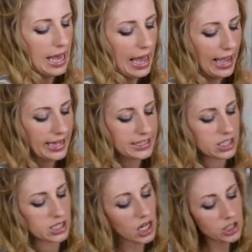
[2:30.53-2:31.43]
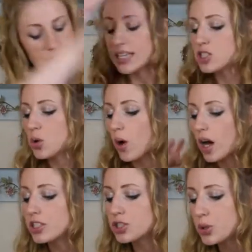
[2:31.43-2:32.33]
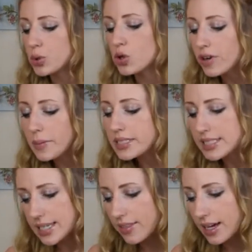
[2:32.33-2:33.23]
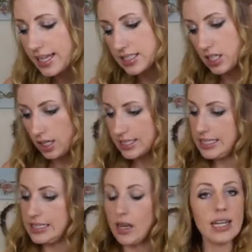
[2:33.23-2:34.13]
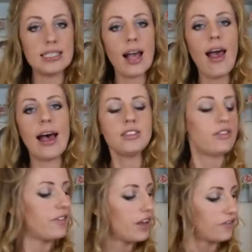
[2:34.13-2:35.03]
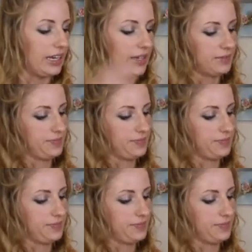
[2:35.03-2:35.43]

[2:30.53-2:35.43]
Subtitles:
And Tanya says you are to cream it together until it is light and fluffy.